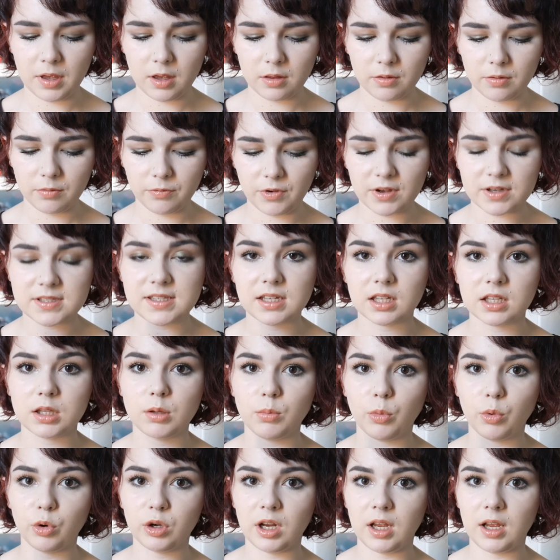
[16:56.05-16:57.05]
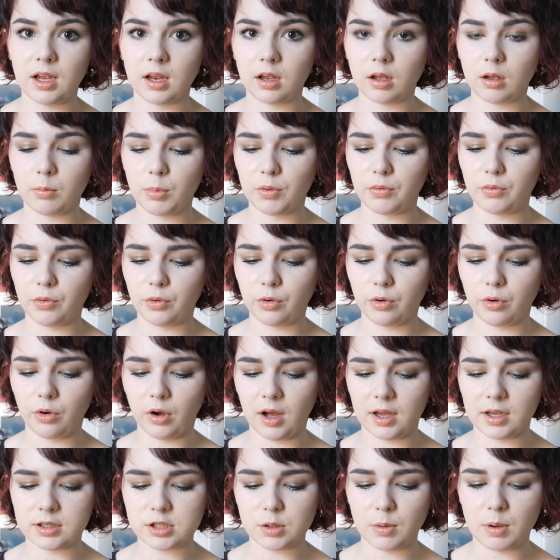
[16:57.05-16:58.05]
first thing in the morning before
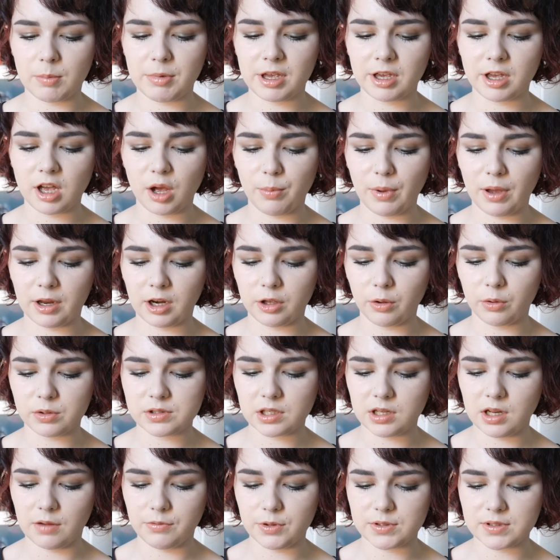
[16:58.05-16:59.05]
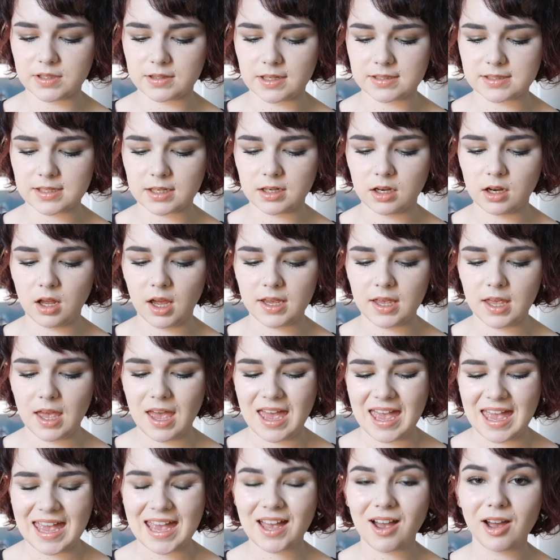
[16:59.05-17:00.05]
I do my makeup, and I also love using this at night.
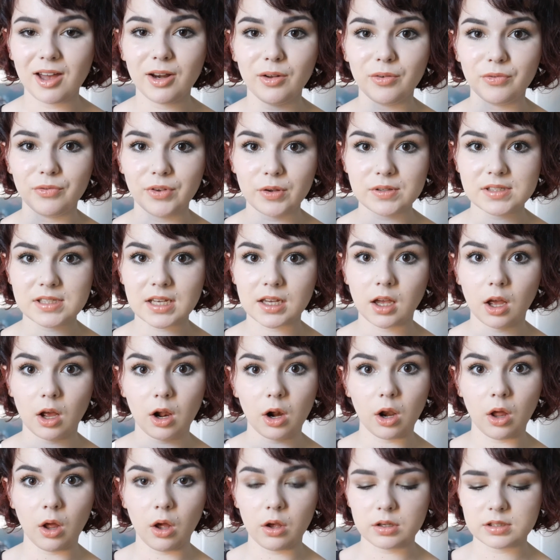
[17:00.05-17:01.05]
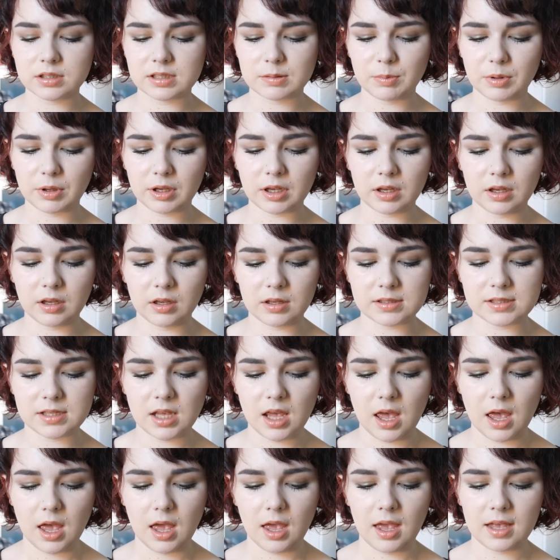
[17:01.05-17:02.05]
It kind of feels like a gloss because
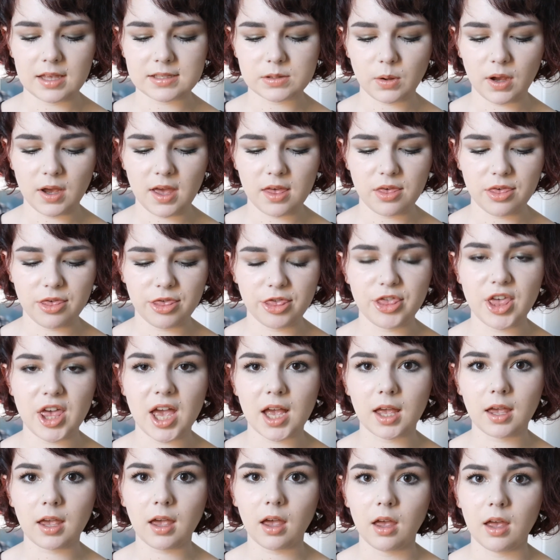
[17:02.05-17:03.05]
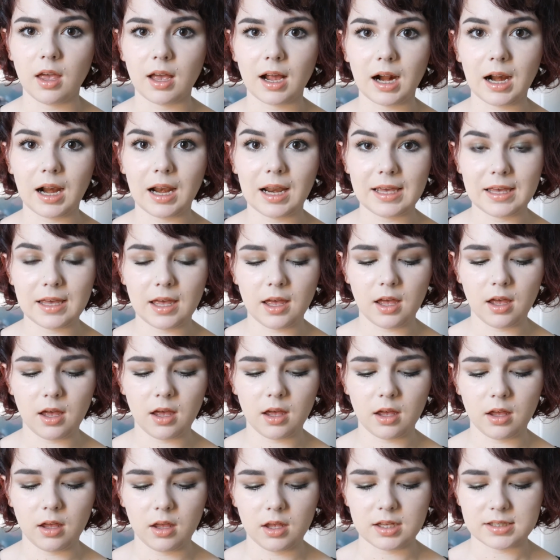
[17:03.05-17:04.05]
it's quite a thick,
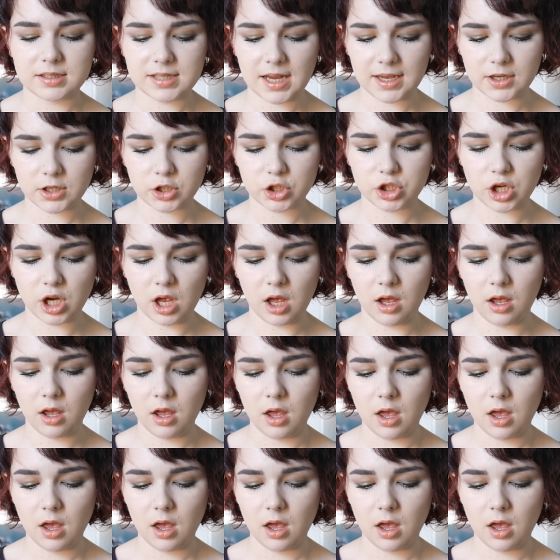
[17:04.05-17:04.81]
clear texture